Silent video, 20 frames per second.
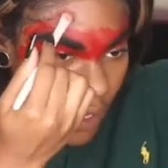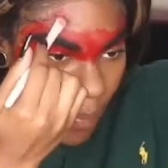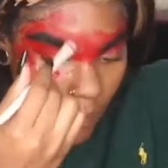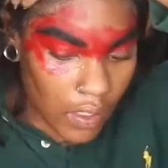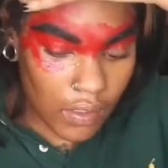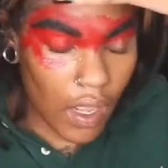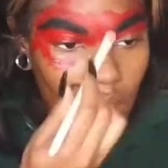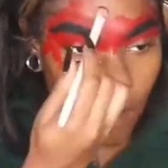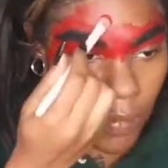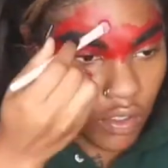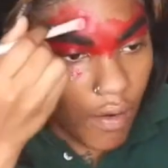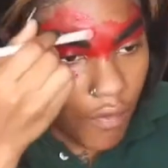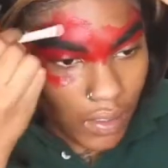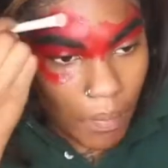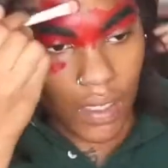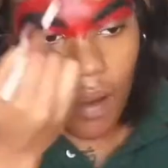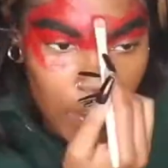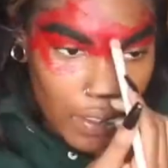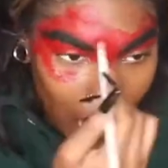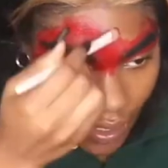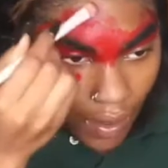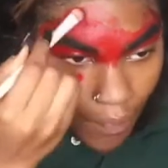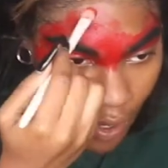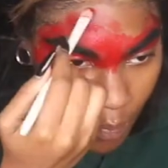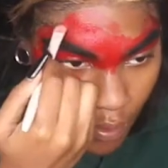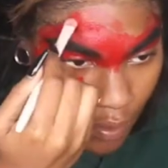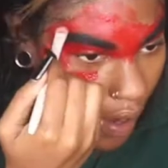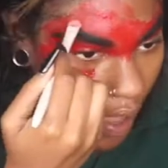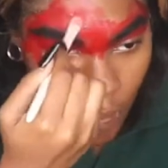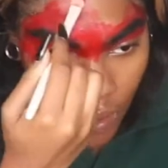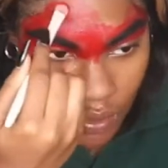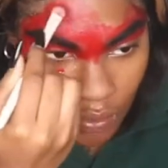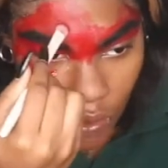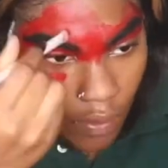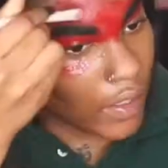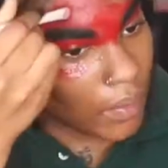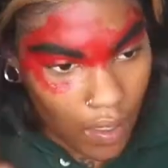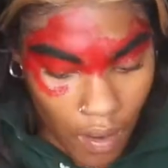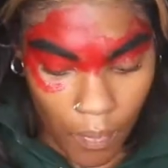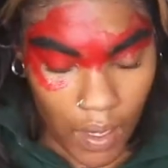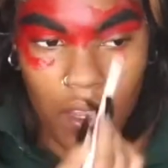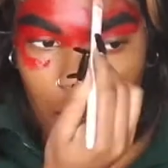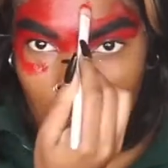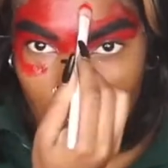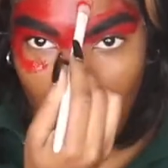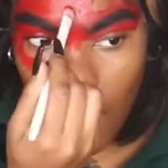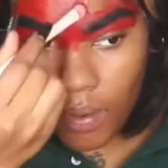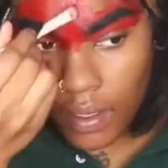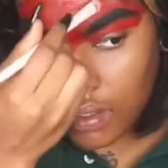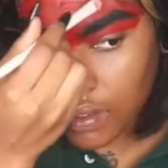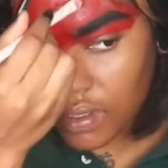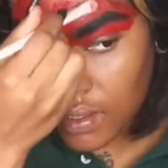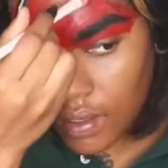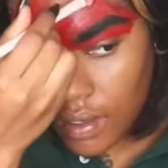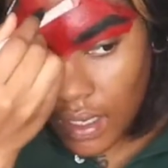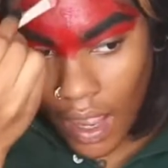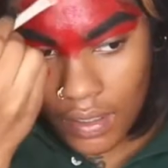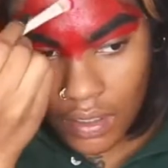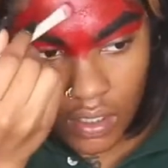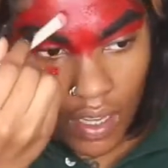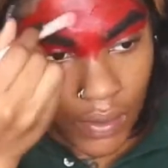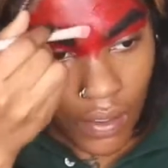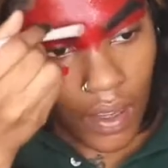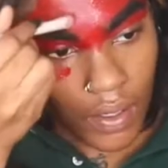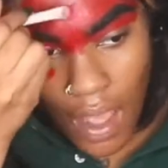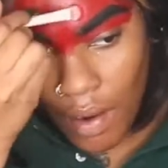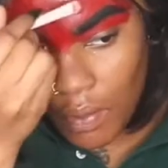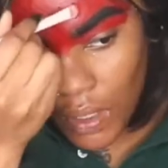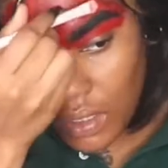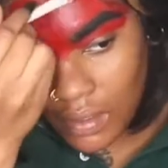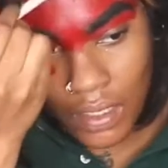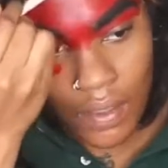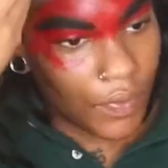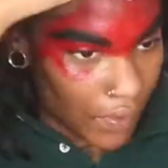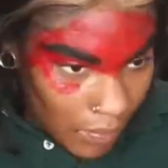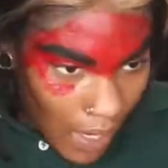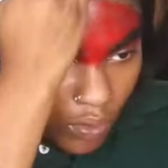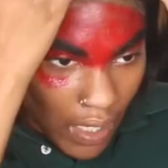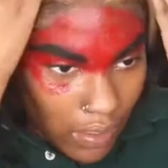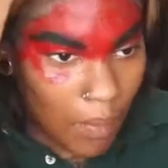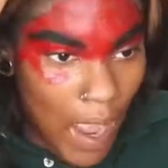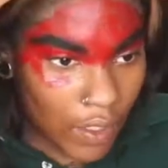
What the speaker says: a canvas. And I just painted away. Y'all, I